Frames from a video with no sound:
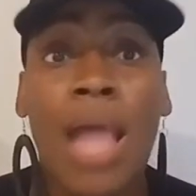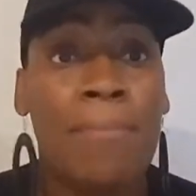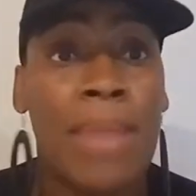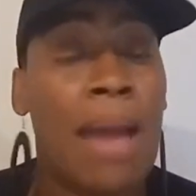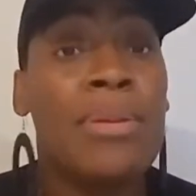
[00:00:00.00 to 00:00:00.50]

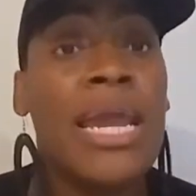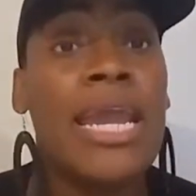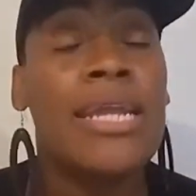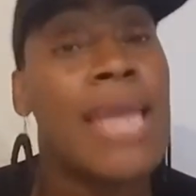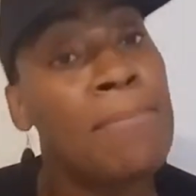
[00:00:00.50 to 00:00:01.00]
I'm not
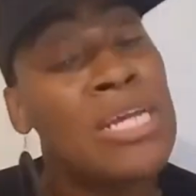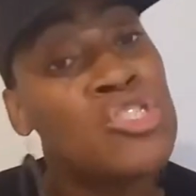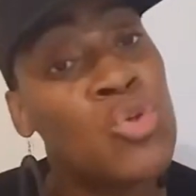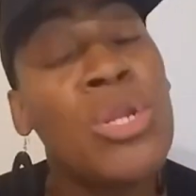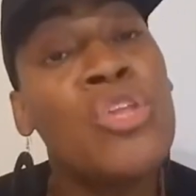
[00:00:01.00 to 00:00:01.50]
playing. That
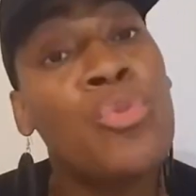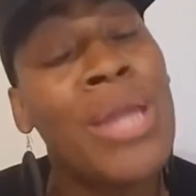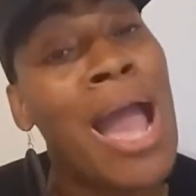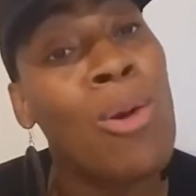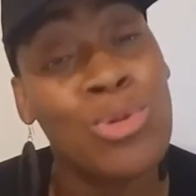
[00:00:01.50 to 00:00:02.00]
means
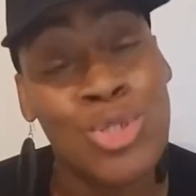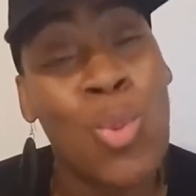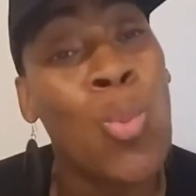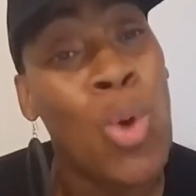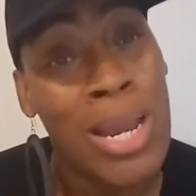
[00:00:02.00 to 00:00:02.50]
23 hours
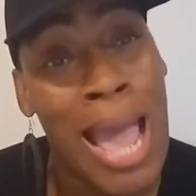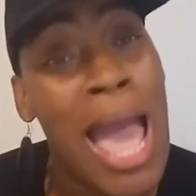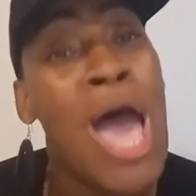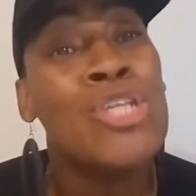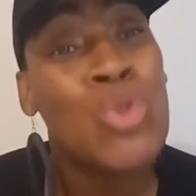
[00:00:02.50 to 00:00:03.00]
of
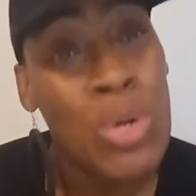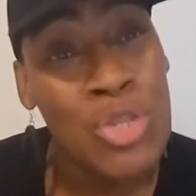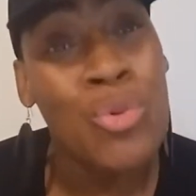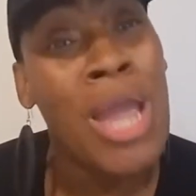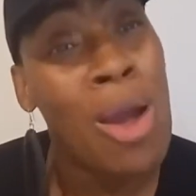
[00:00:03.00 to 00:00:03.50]

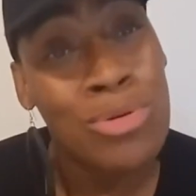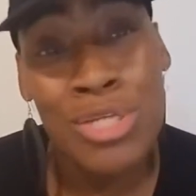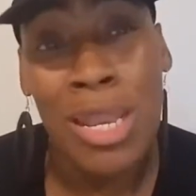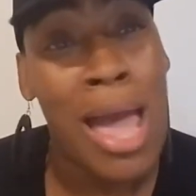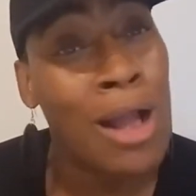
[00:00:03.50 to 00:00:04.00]

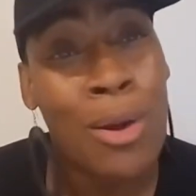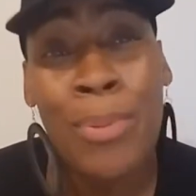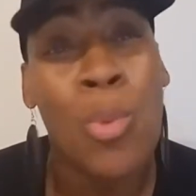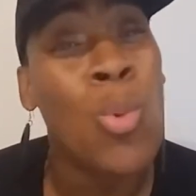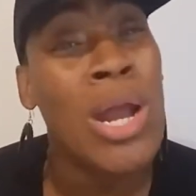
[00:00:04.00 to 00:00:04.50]

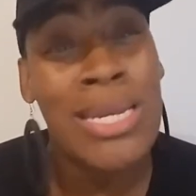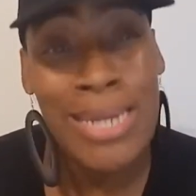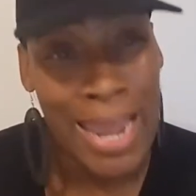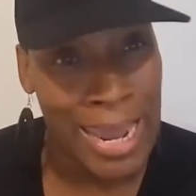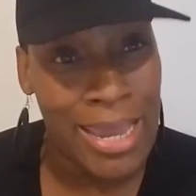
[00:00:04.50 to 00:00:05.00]
lockup in one
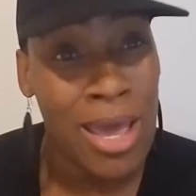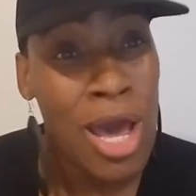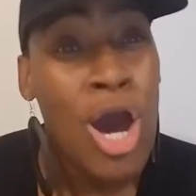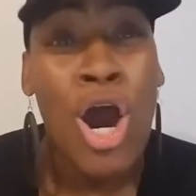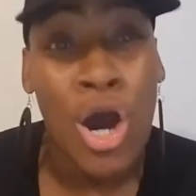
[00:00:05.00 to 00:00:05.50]
day
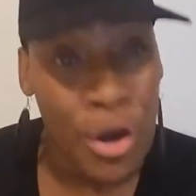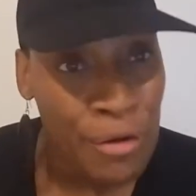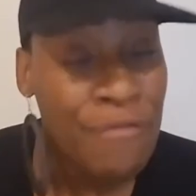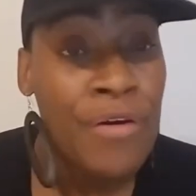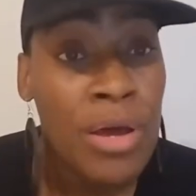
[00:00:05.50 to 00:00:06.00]

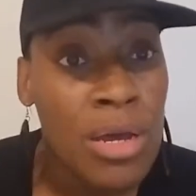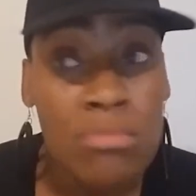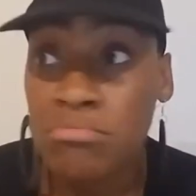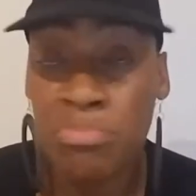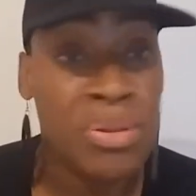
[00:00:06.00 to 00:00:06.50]
of
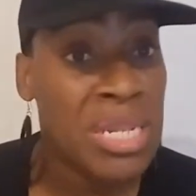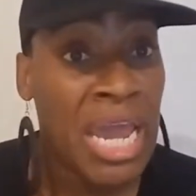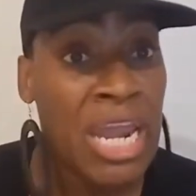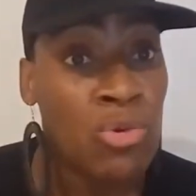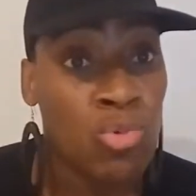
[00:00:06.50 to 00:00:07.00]

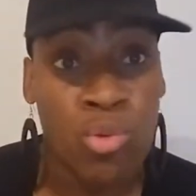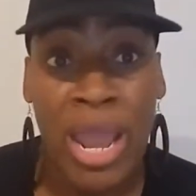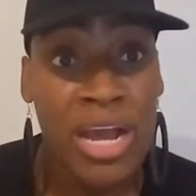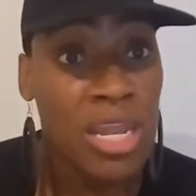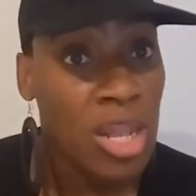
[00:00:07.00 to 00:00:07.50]
play,
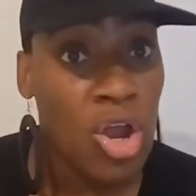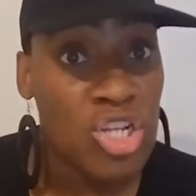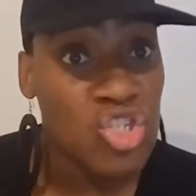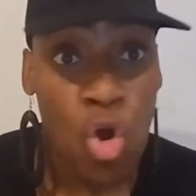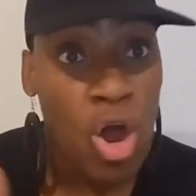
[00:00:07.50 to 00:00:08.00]
rec,
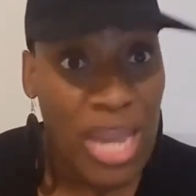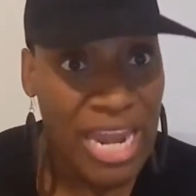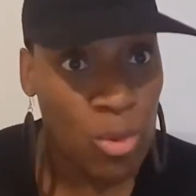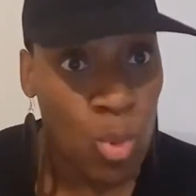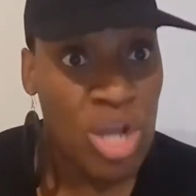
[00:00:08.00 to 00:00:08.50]
lunch, all
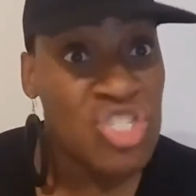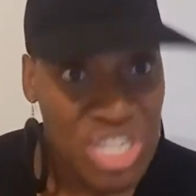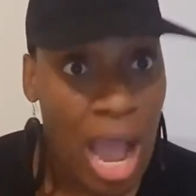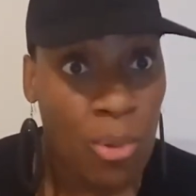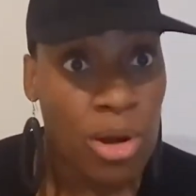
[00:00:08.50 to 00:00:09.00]
that in one
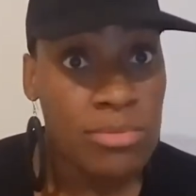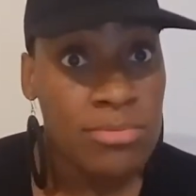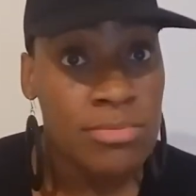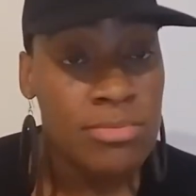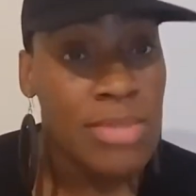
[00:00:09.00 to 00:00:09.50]
shower.
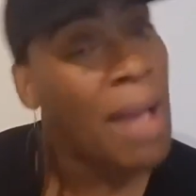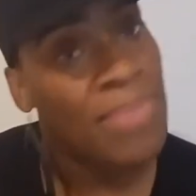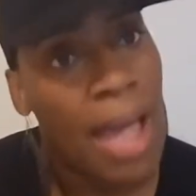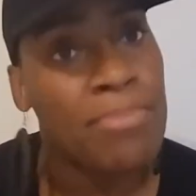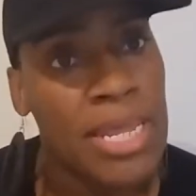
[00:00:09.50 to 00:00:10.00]

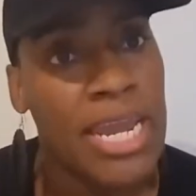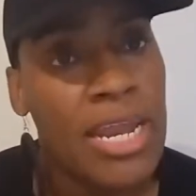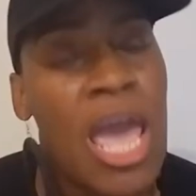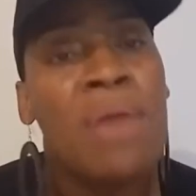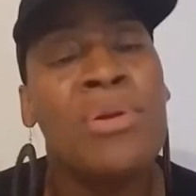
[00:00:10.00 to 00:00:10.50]
I'm not
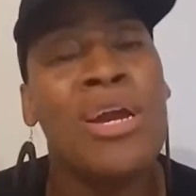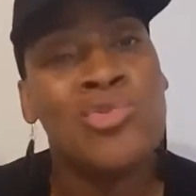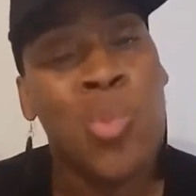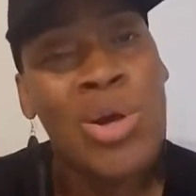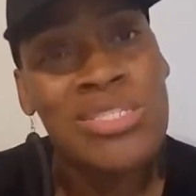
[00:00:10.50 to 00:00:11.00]
playing.
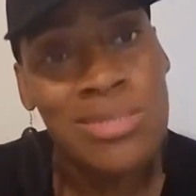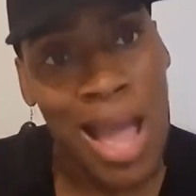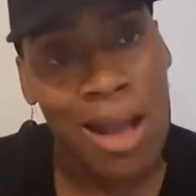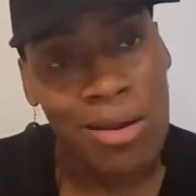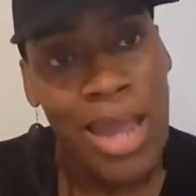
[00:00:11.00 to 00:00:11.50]
Because what's
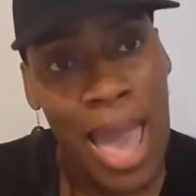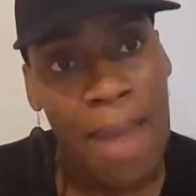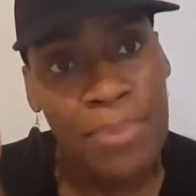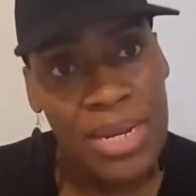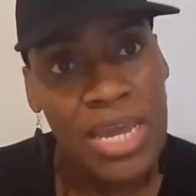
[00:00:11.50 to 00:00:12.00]
not going to
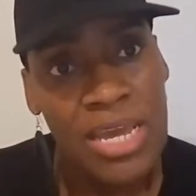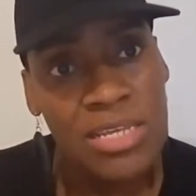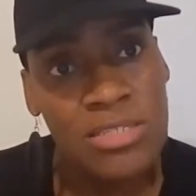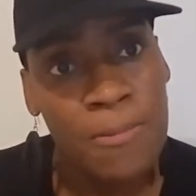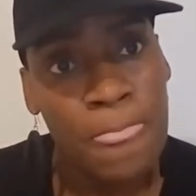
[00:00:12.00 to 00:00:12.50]
happen
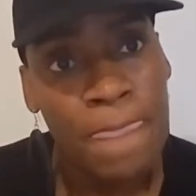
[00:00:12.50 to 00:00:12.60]
is